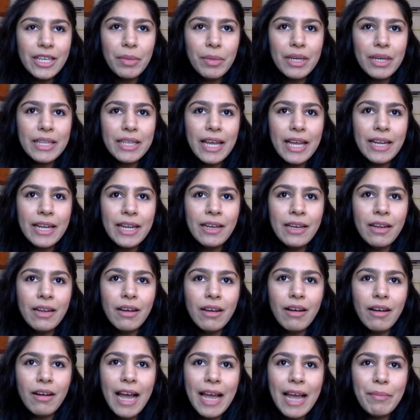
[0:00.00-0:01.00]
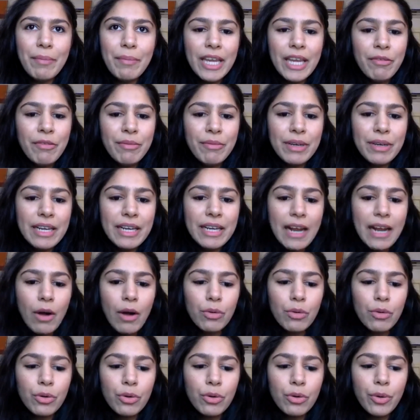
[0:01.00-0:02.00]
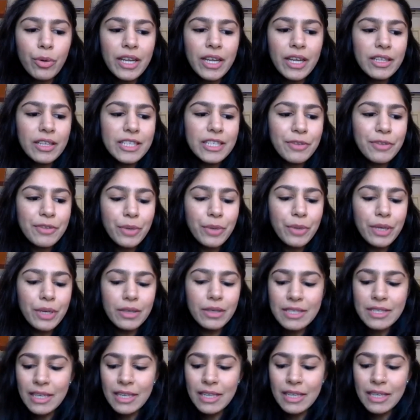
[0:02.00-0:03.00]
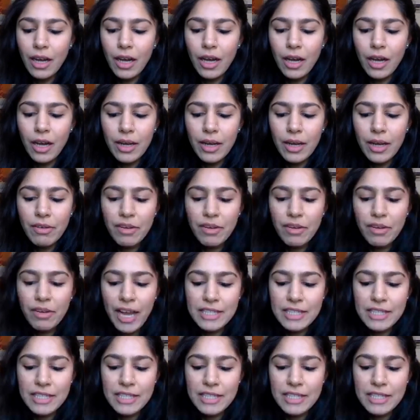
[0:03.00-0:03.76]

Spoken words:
but then I became really outgoing in these few years.